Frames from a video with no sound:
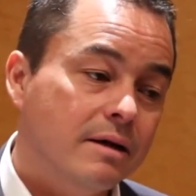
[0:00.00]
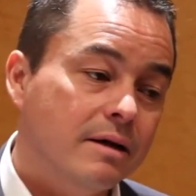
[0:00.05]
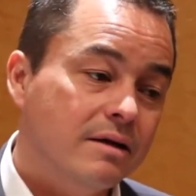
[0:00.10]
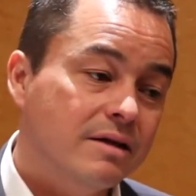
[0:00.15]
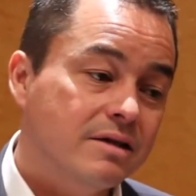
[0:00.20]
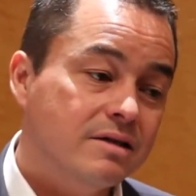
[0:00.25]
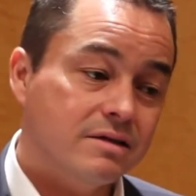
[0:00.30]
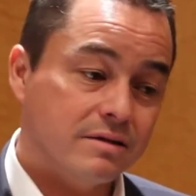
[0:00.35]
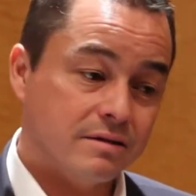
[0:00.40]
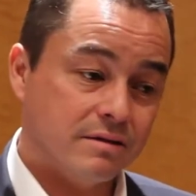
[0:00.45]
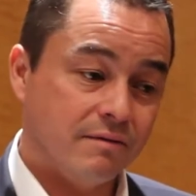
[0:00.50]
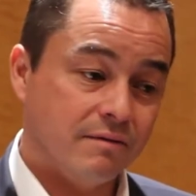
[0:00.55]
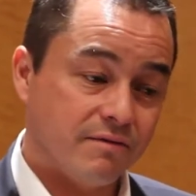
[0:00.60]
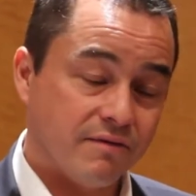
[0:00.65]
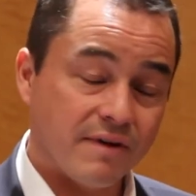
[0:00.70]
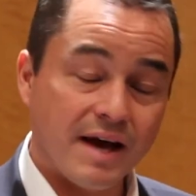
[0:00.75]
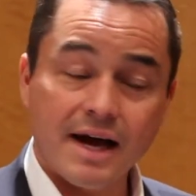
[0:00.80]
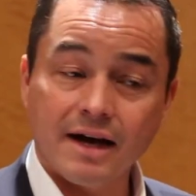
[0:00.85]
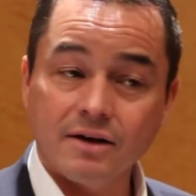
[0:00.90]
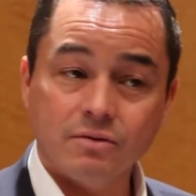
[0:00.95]
This, in
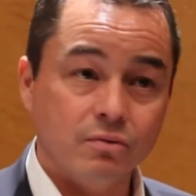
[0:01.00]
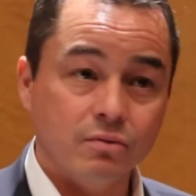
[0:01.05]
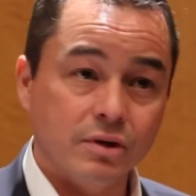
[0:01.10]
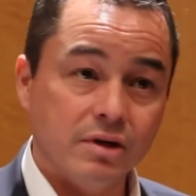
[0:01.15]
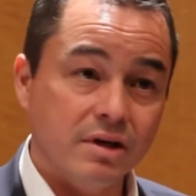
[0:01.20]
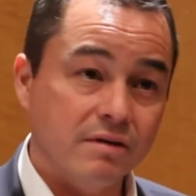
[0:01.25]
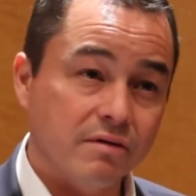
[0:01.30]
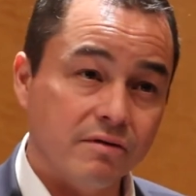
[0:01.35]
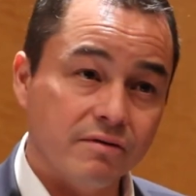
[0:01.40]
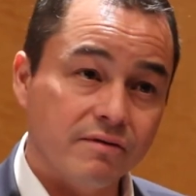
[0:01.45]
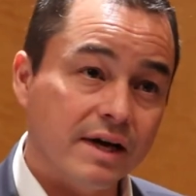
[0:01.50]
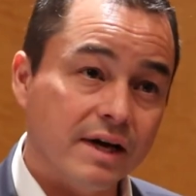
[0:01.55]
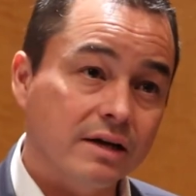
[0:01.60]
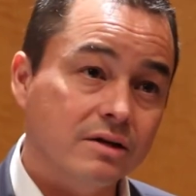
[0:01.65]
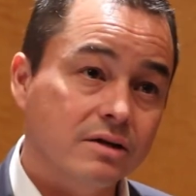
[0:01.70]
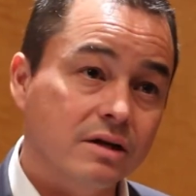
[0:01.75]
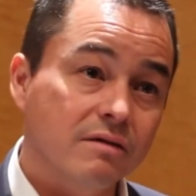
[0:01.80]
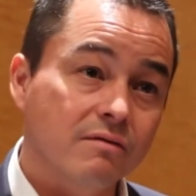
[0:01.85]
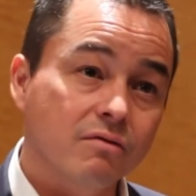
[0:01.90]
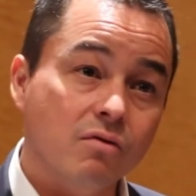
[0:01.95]
fact, would
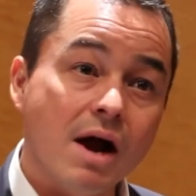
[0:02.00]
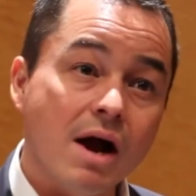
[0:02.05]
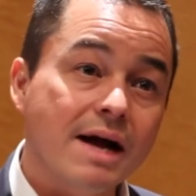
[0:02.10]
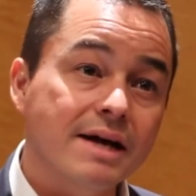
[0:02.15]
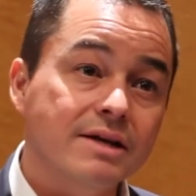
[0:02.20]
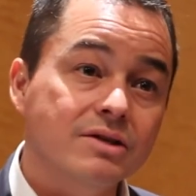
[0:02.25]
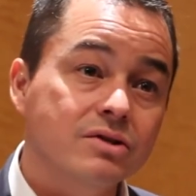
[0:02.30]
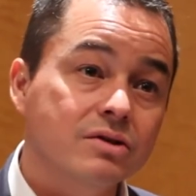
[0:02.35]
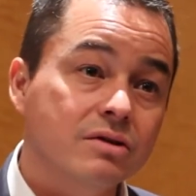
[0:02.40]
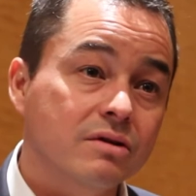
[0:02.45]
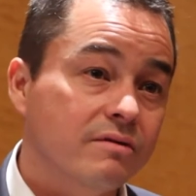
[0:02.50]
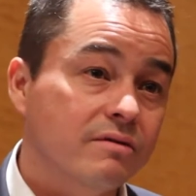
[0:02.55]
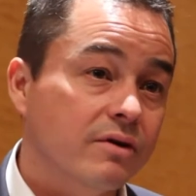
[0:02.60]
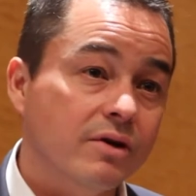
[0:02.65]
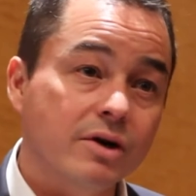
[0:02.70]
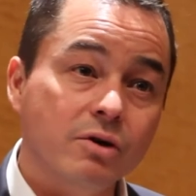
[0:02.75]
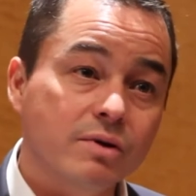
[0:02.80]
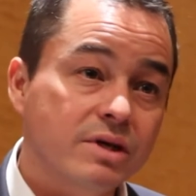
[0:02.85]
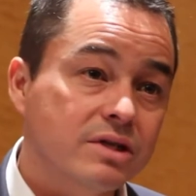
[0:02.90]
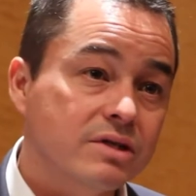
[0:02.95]
give rise to the
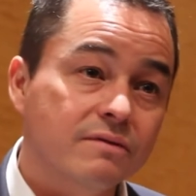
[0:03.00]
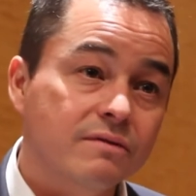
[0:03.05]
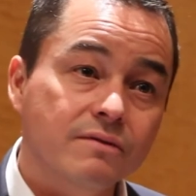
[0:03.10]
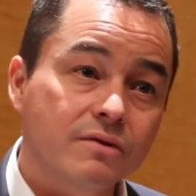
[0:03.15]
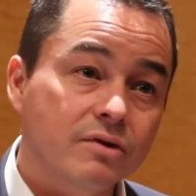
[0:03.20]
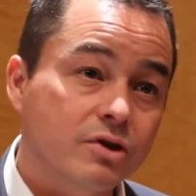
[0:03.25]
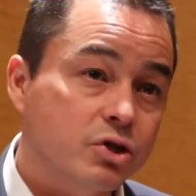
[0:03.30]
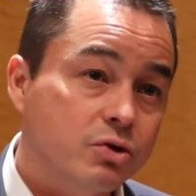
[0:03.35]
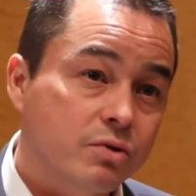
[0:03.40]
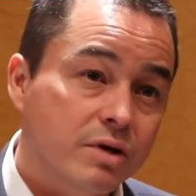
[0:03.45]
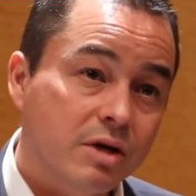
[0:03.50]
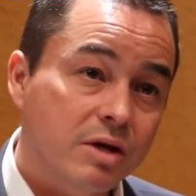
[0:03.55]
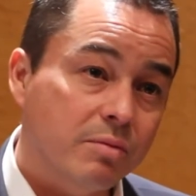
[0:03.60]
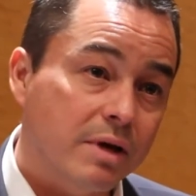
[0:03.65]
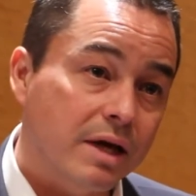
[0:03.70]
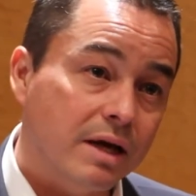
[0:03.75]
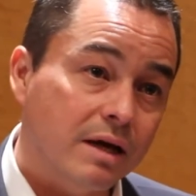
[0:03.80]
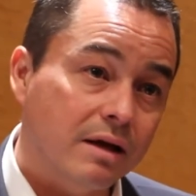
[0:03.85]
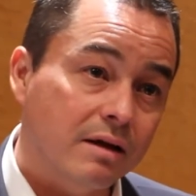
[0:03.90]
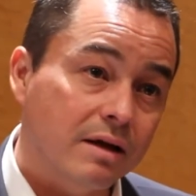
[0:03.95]
very reason for the treaty
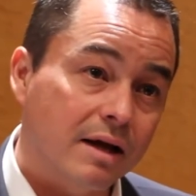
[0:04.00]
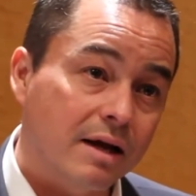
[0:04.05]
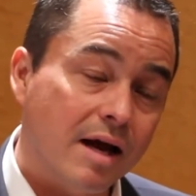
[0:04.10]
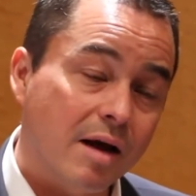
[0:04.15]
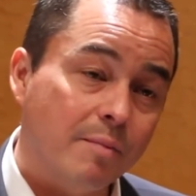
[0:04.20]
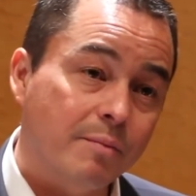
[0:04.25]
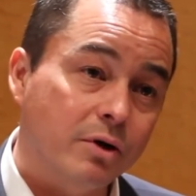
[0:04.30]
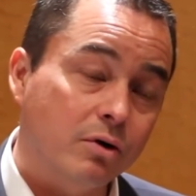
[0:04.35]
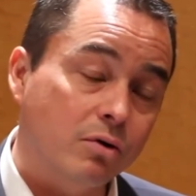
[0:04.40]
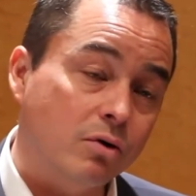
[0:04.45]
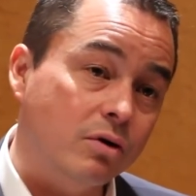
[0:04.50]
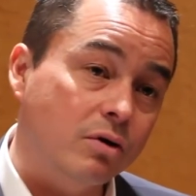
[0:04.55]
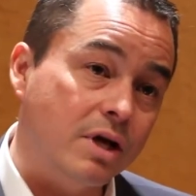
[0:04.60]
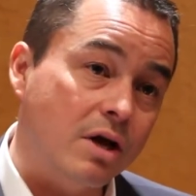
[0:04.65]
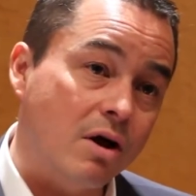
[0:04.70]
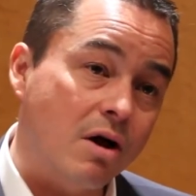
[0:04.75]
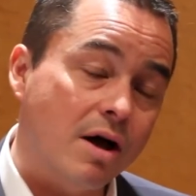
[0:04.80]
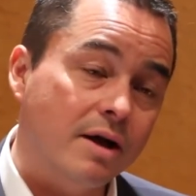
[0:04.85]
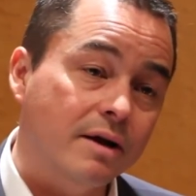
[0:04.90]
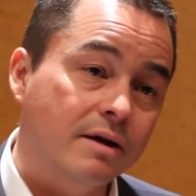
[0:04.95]
making that happened
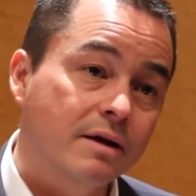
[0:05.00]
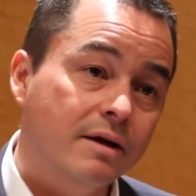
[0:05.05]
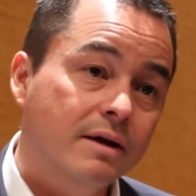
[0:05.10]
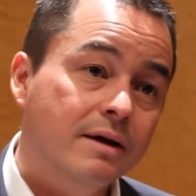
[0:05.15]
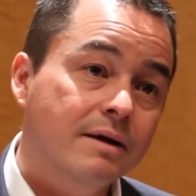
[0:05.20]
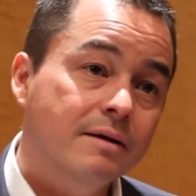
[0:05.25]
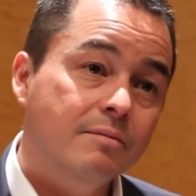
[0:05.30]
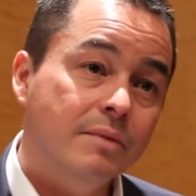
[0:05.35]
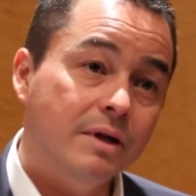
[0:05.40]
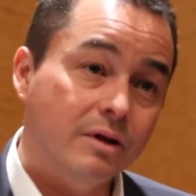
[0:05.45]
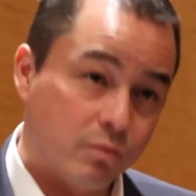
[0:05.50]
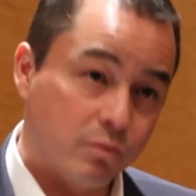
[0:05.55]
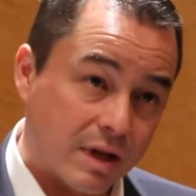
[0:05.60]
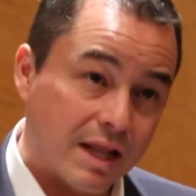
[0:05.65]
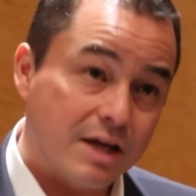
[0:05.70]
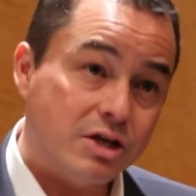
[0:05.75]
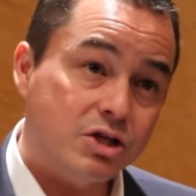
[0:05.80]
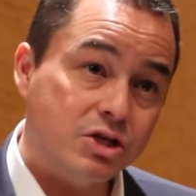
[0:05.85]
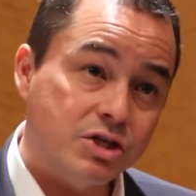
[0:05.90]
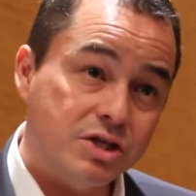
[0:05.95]
early on in the
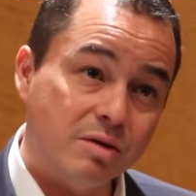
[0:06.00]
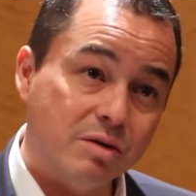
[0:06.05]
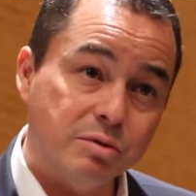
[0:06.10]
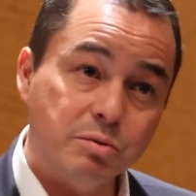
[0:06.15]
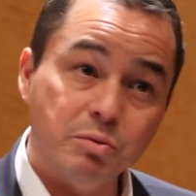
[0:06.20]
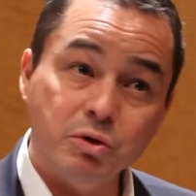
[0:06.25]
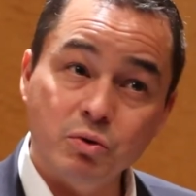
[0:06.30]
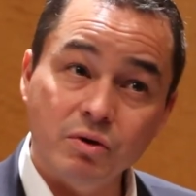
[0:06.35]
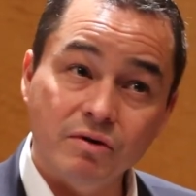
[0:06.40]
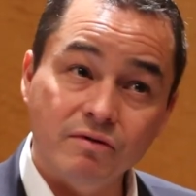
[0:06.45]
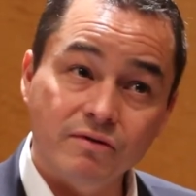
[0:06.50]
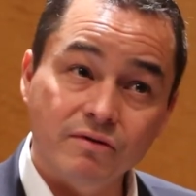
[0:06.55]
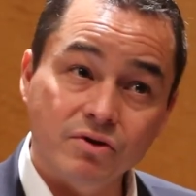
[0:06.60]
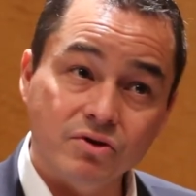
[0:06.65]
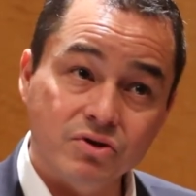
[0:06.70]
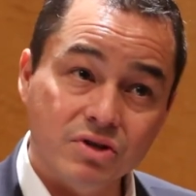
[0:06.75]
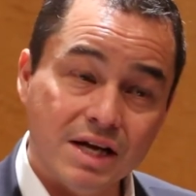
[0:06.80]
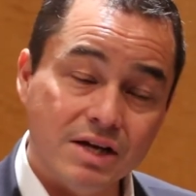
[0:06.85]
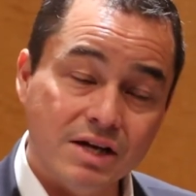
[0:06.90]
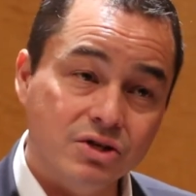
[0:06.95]
relationships between
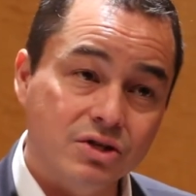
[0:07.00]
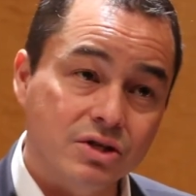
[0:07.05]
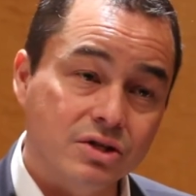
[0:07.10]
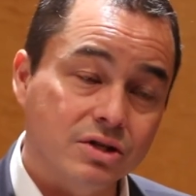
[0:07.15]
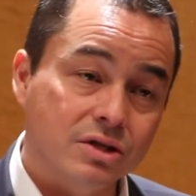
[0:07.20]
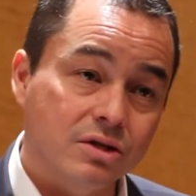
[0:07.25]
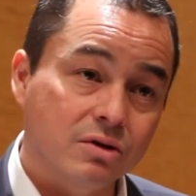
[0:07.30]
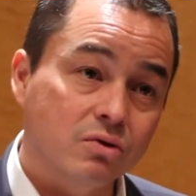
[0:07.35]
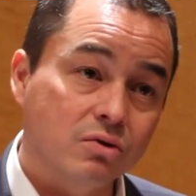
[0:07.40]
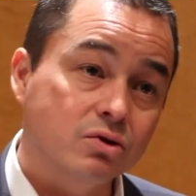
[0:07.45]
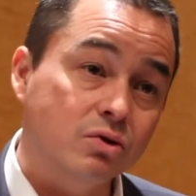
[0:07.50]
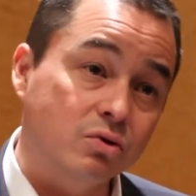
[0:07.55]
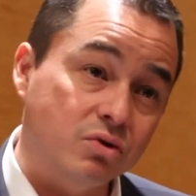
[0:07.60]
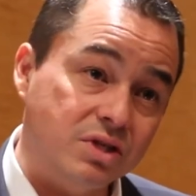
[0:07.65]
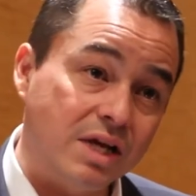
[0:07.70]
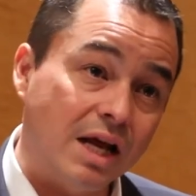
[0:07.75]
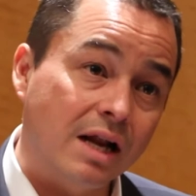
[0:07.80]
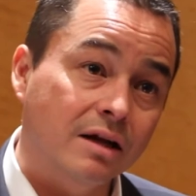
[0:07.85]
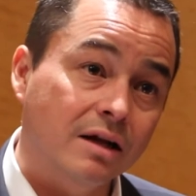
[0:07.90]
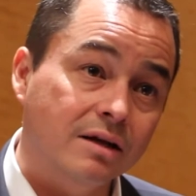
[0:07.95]
First Nations and those who
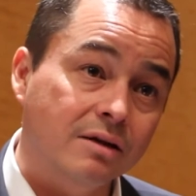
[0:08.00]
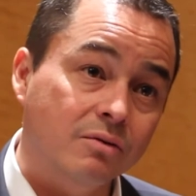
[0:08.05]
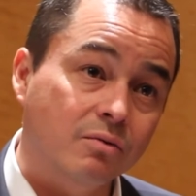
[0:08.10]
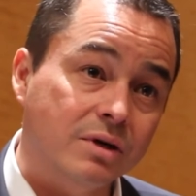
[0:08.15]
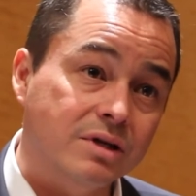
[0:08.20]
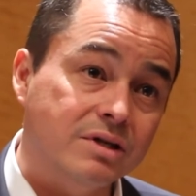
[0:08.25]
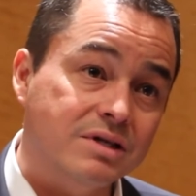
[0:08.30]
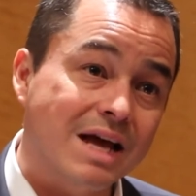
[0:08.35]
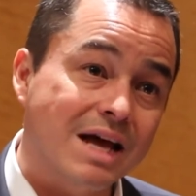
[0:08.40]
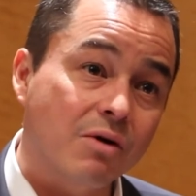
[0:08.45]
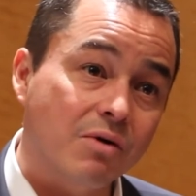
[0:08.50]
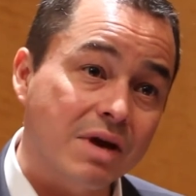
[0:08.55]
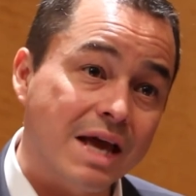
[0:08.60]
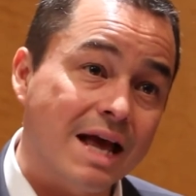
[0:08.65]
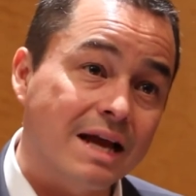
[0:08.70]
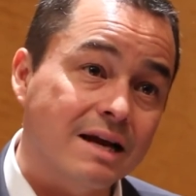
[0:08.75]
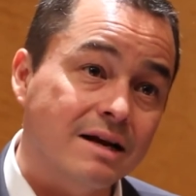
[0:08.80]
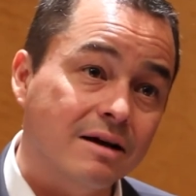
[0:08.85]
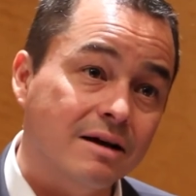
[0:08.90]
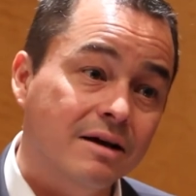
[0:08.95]
settled in what is now
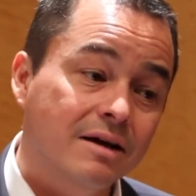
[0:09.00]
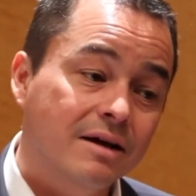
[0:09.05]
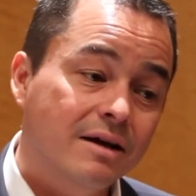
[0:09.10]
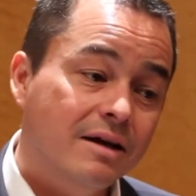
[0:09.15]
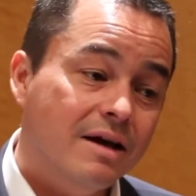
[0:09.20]
Canada.